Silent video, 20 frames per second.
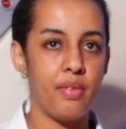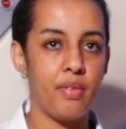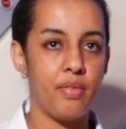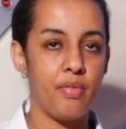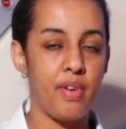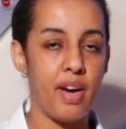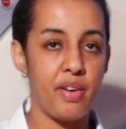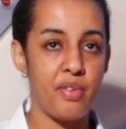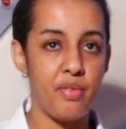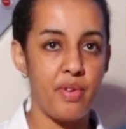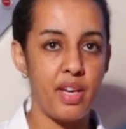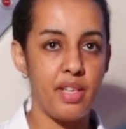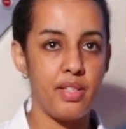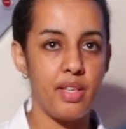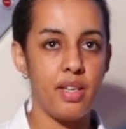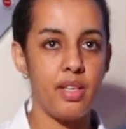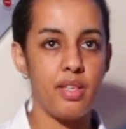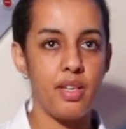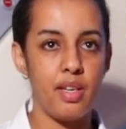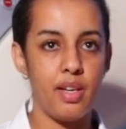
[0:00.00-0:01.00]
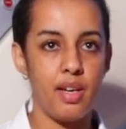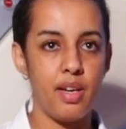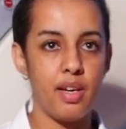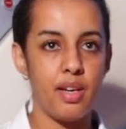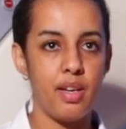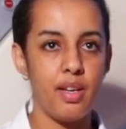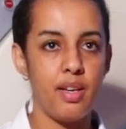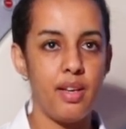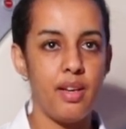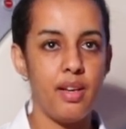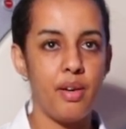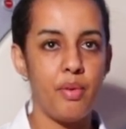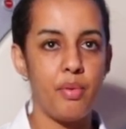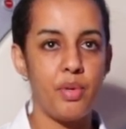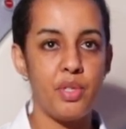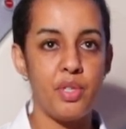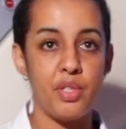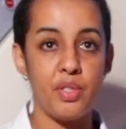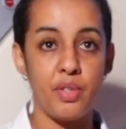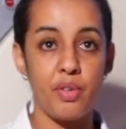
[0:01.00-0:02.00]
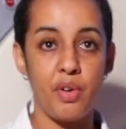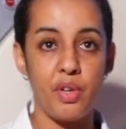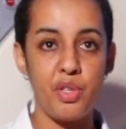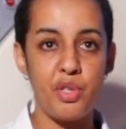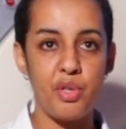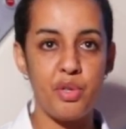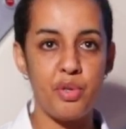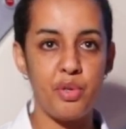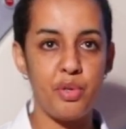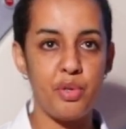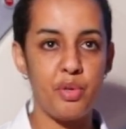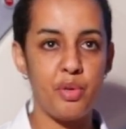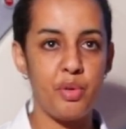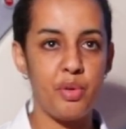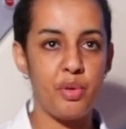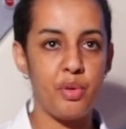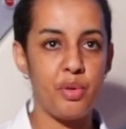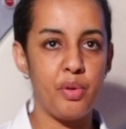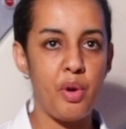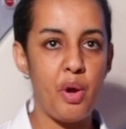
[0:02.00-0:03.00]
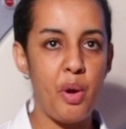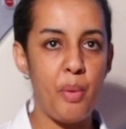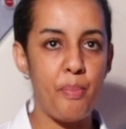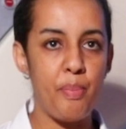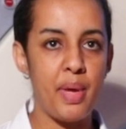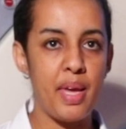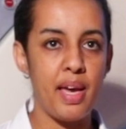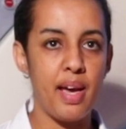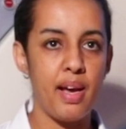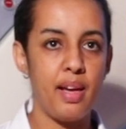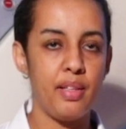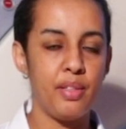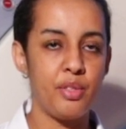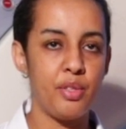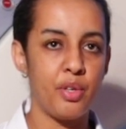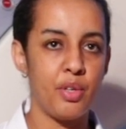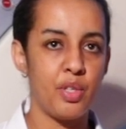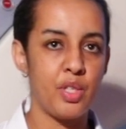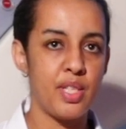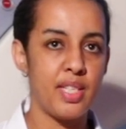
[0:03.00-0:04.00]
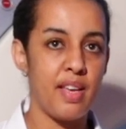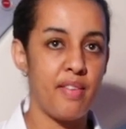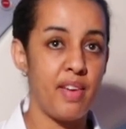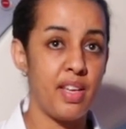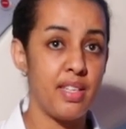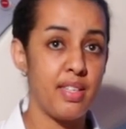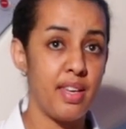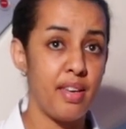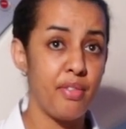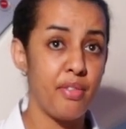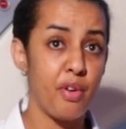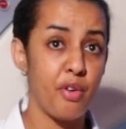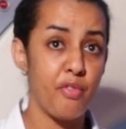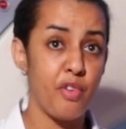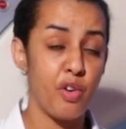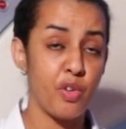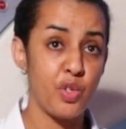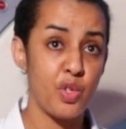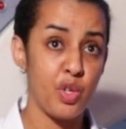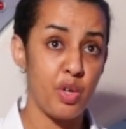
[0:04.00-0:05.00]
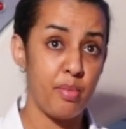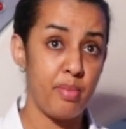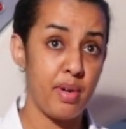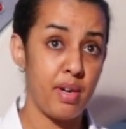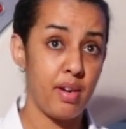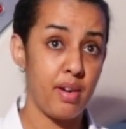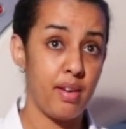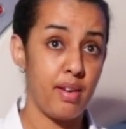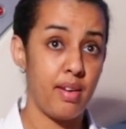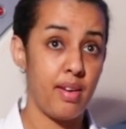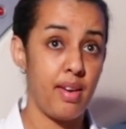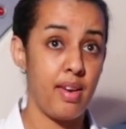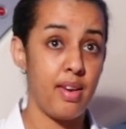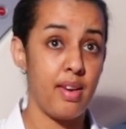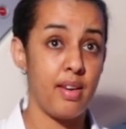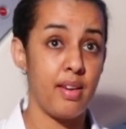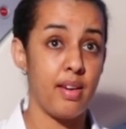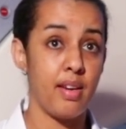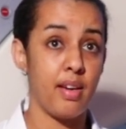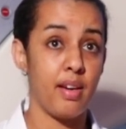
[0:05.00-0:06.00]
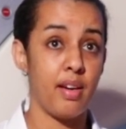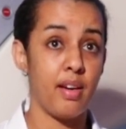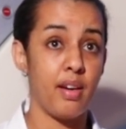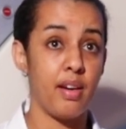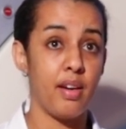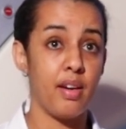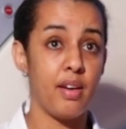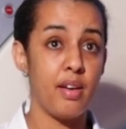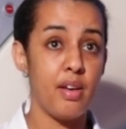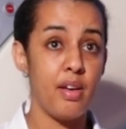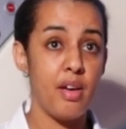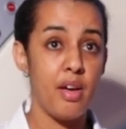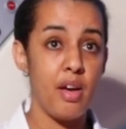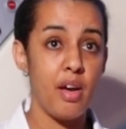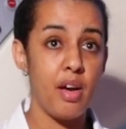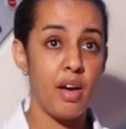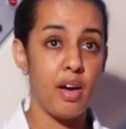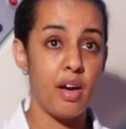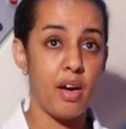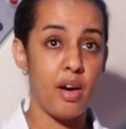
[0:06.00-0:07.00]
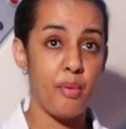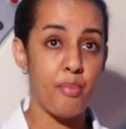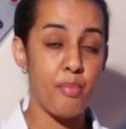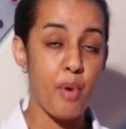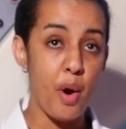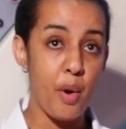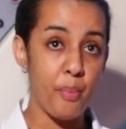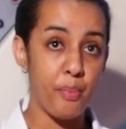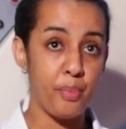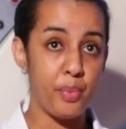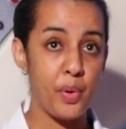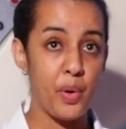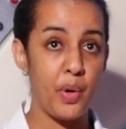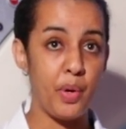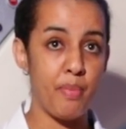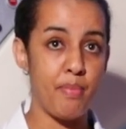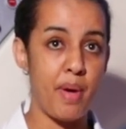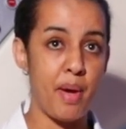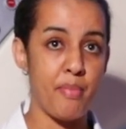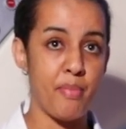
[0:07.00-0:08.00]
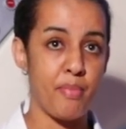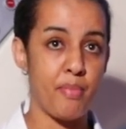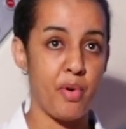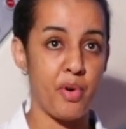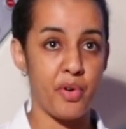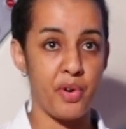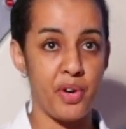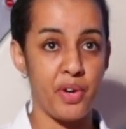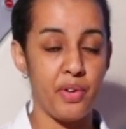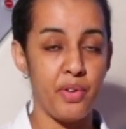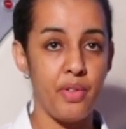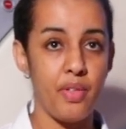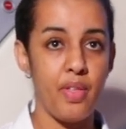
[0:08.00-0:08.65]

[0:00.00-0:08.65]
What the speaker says: fundraising dinner, which is going to be held on 17th of October in Popo Memorial.